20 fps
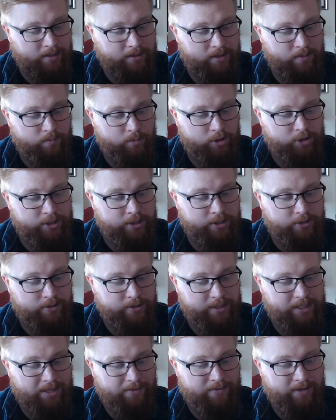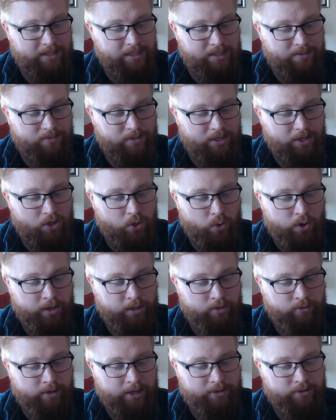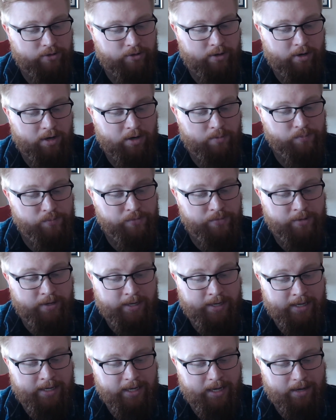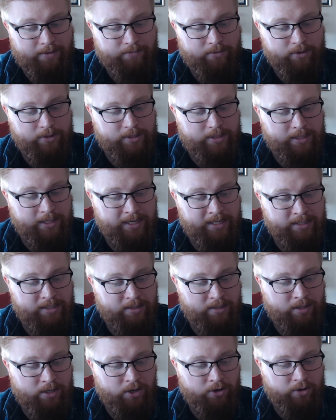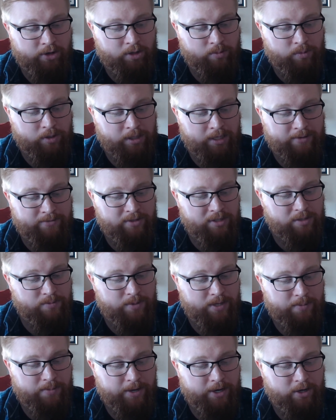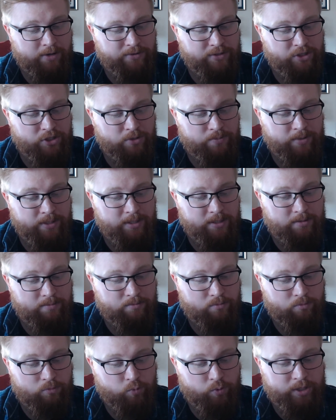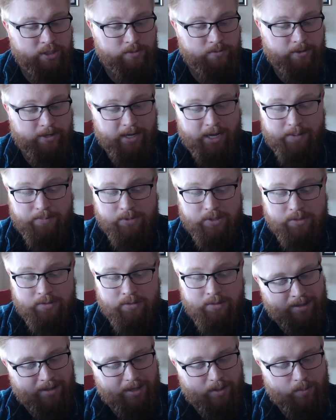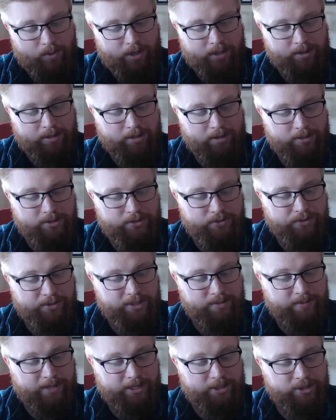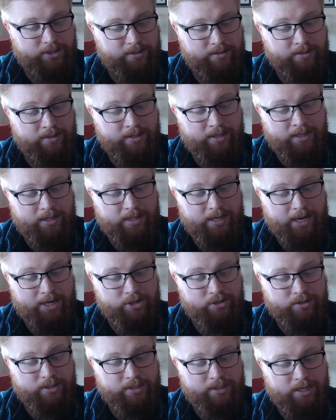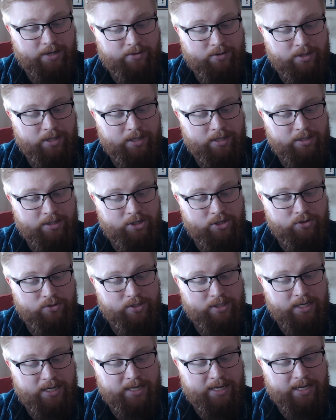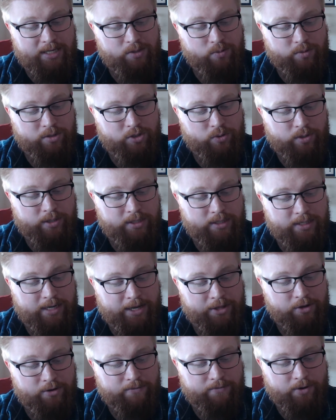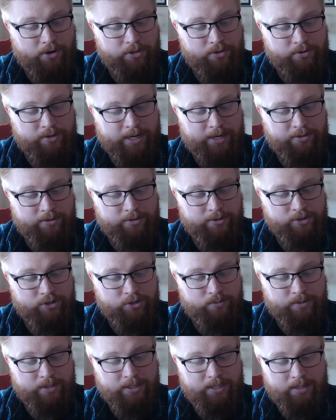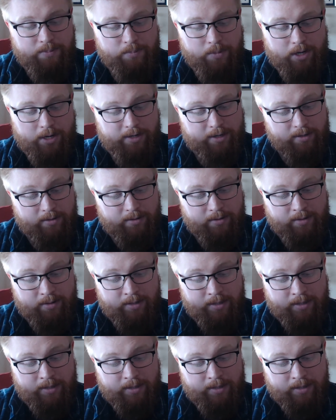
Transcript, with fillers: The merchant herself had something coiled around her arm. At first glance, Uriel believed it to be a pair of serpents, twins perhaps. Upon closer inspection, the angel discovered that the two snakeheads were joined together farther down their serpentine body.